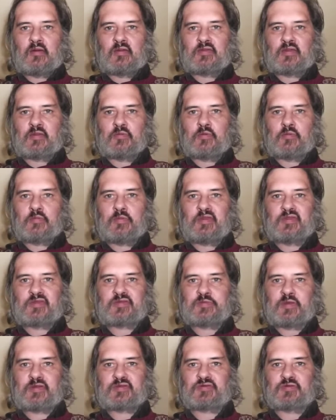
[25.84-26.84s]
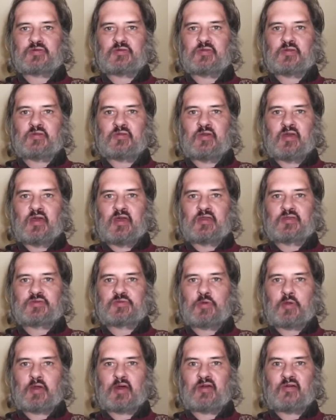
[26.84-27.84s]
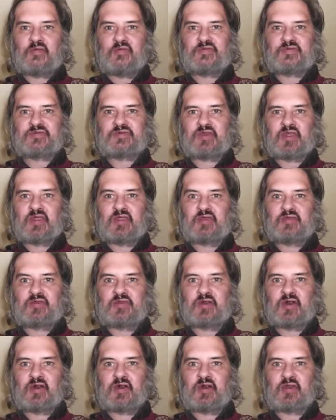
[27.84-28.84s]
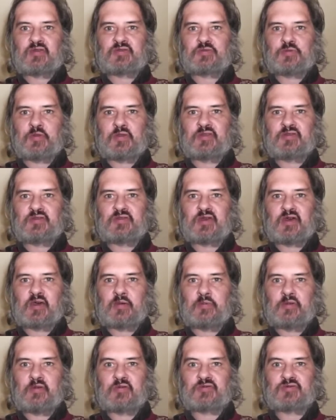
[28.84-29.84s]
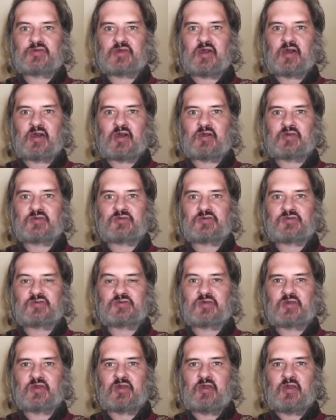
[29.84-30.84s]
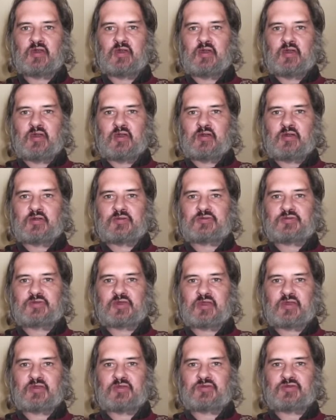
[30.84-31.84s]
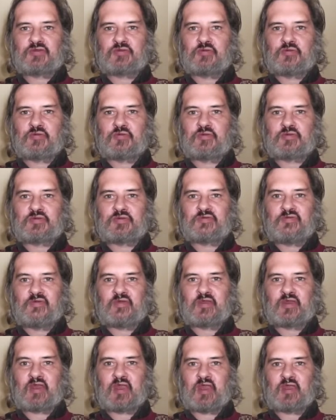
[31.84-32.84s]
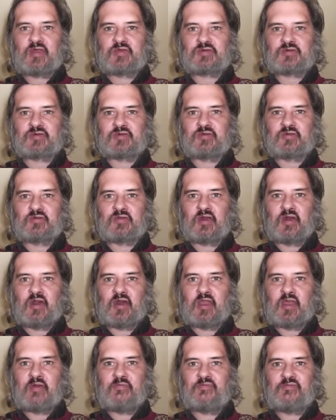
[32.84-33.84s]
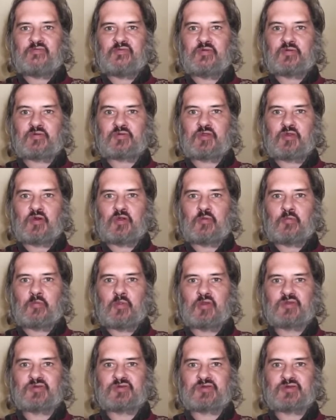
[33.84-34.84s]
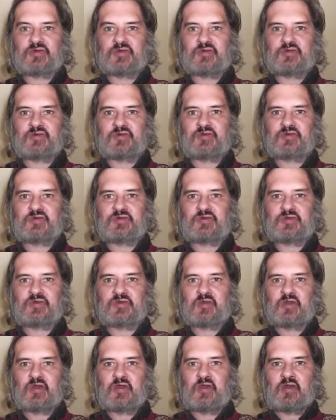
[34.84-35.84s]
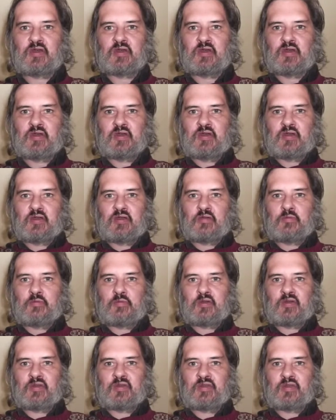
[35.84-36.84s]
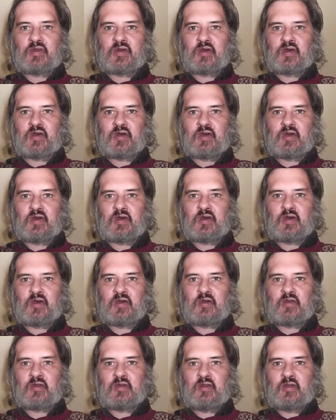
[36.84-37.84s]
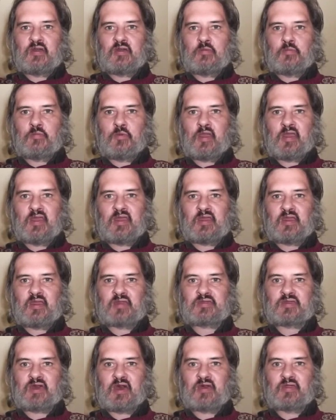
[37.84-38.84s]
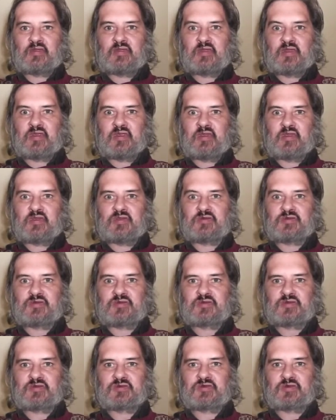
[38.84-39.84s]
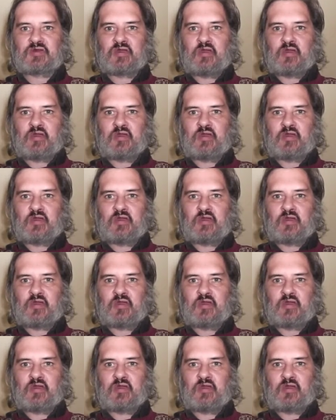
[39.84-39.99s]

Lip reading: There will be special 12-cylinder twin turbocharged chainsaws for the occasion, 11-foot long monsters with weighing a ton each.